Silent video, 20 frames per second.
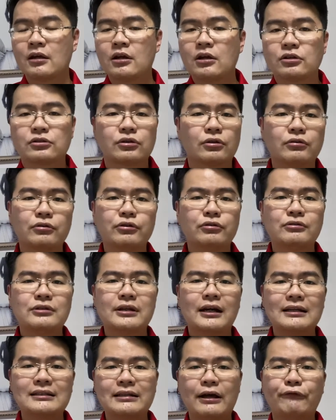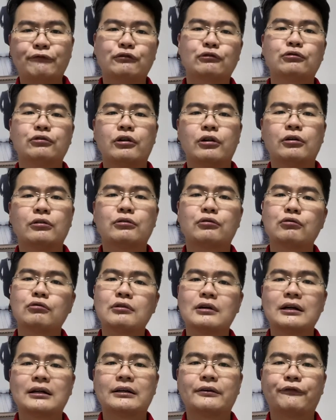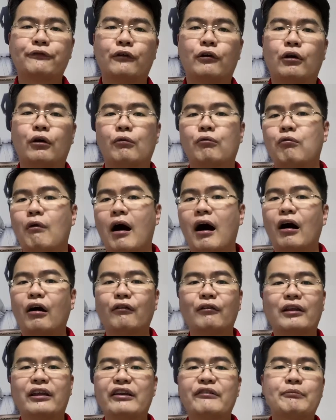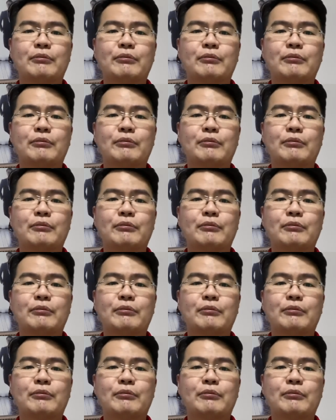So you just have to, Google for wild leaf